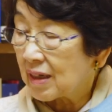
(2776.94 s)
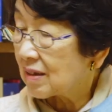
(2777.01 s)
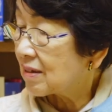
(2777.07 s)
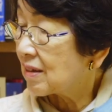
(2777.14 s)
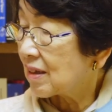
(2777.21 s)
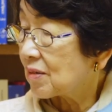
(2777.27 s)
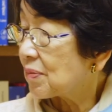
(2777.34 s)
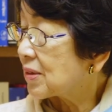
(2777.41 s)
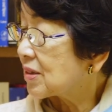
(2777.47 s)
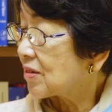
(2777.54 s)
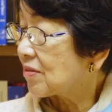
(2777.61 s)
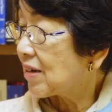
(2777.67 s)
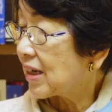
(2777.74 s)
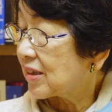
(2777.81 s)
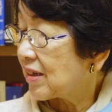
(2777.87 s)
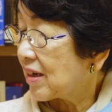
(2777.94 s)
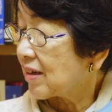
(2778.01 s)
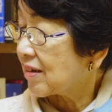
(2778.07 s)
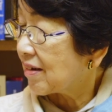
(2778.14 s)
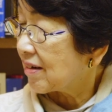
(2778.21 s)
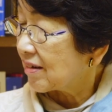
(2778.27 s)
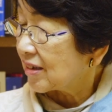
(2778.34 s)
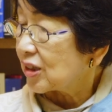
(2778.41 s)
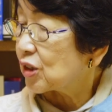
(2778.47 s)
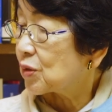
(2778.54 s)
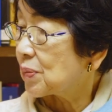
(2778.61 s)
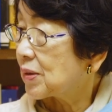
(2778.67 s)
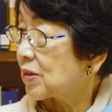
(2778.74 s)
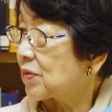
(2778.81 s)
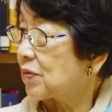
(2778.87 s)
that was a great
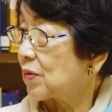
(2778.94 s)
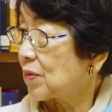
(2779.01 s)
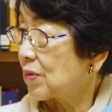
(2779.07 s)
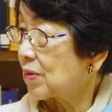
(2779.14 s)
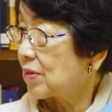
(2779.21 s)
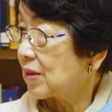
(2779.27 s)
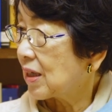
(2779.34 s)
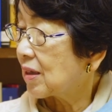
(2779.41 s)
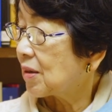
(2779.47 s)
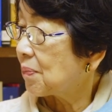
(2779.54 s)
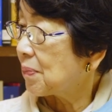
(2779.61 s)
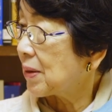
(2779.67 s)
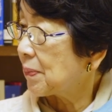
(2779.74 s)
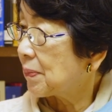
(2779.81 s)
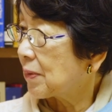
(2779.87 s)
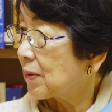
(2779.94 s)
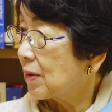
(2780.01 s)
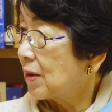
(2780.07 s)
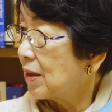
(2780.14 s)
encouragement for younger people